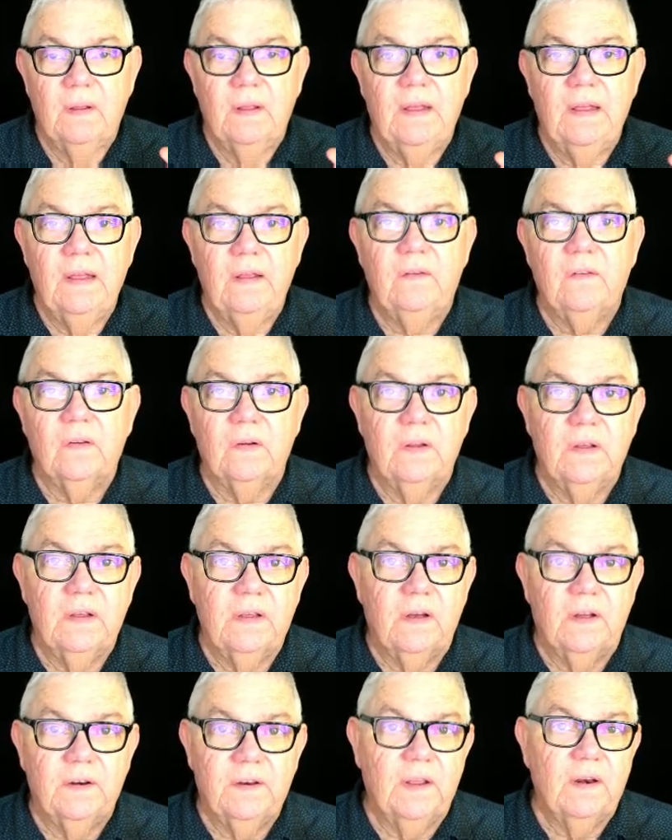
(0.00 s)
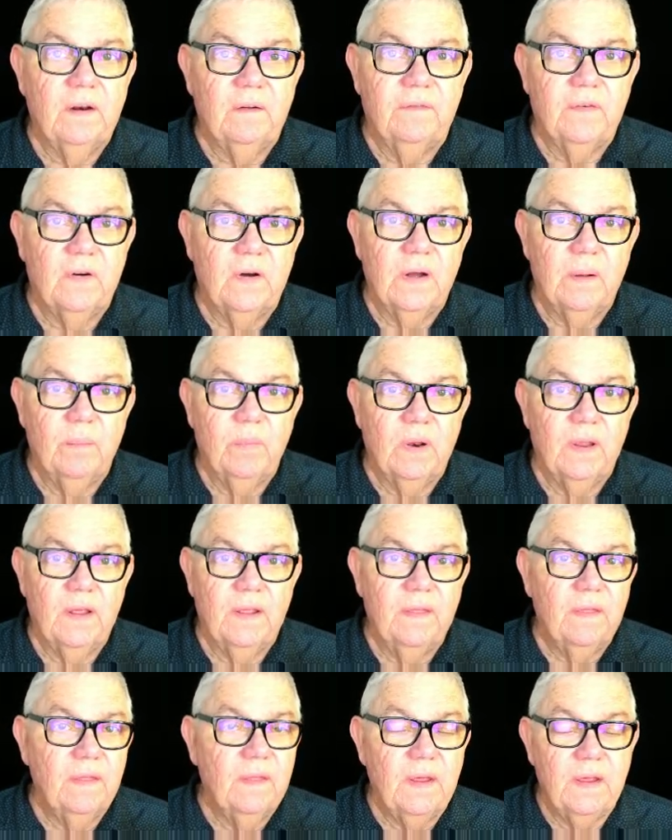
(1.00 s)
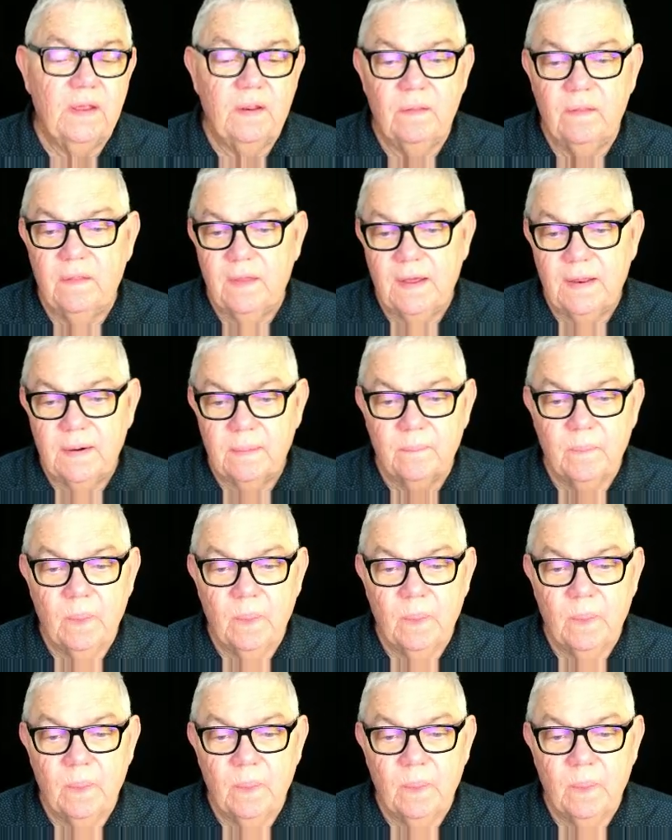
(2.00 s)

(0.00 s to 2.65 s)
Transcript: easily identifiable in that.